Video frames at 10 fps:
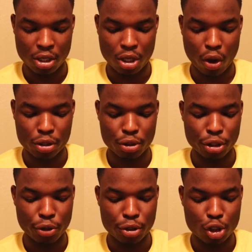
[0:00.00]
go to
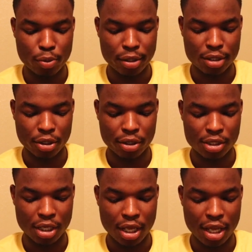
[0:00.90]
YouTube and
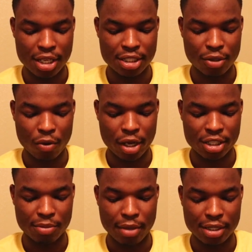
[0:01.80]
search AJ
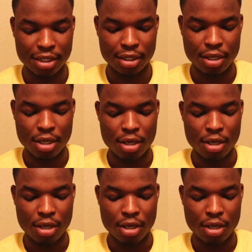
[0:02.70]
Wash Method